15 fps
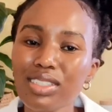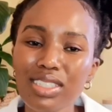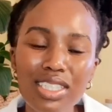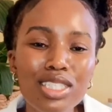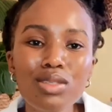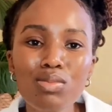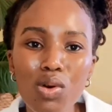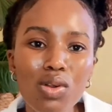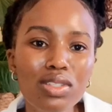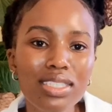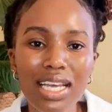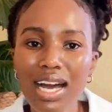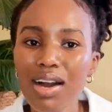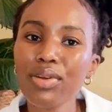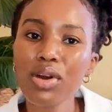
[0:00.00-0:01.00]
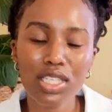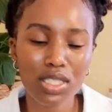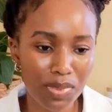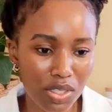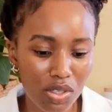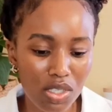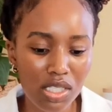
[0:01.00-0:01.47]
these small town
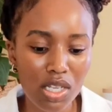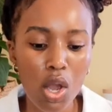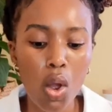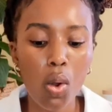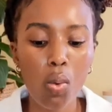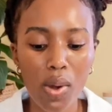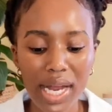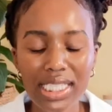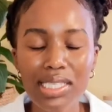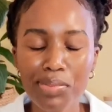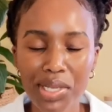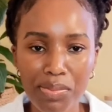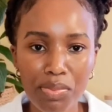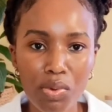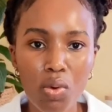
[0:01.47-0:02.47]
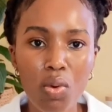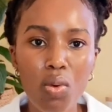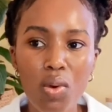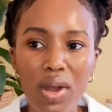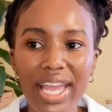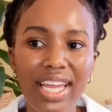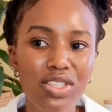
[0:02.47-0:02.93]
hospitals want people
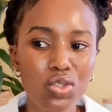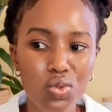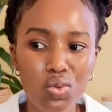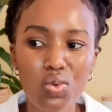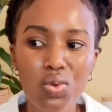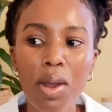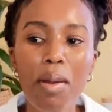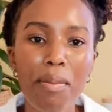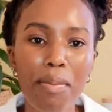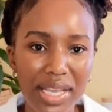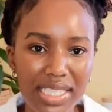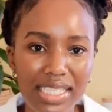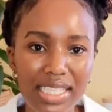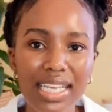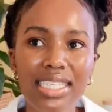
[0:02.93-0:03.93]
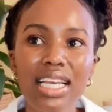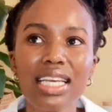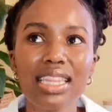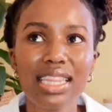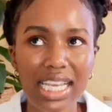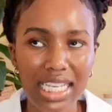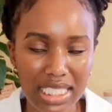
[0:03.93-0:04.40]
who can do basic
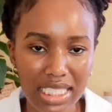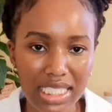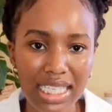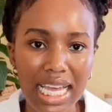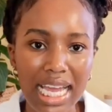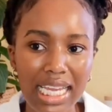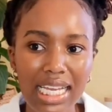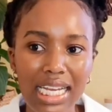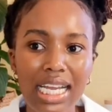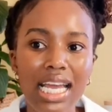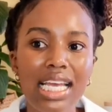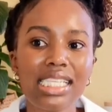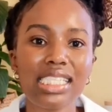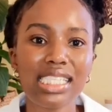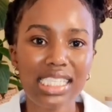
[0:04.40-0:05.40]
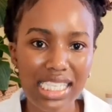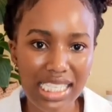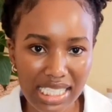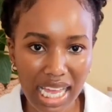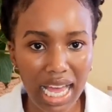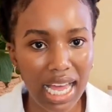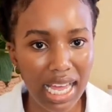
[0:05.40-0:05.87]
things like
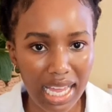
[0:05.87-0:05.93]
Caesar,